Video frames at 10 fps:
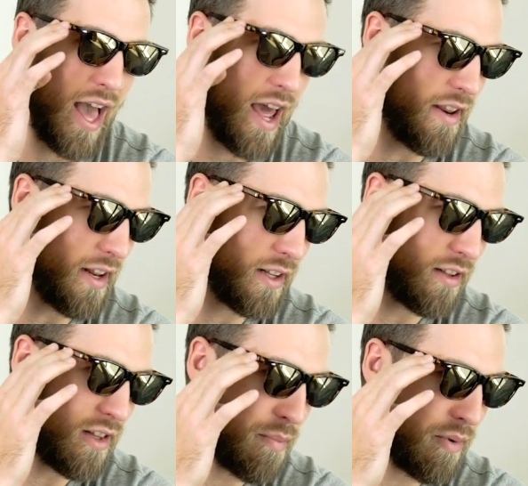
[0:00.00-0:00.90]
They added a
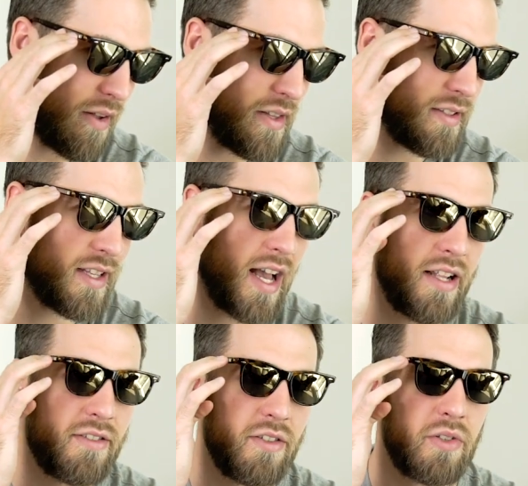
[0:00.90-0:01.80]
clip on the
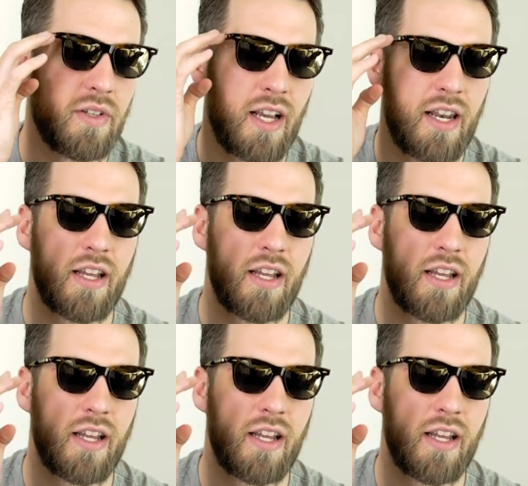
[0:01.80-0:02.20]
side so you can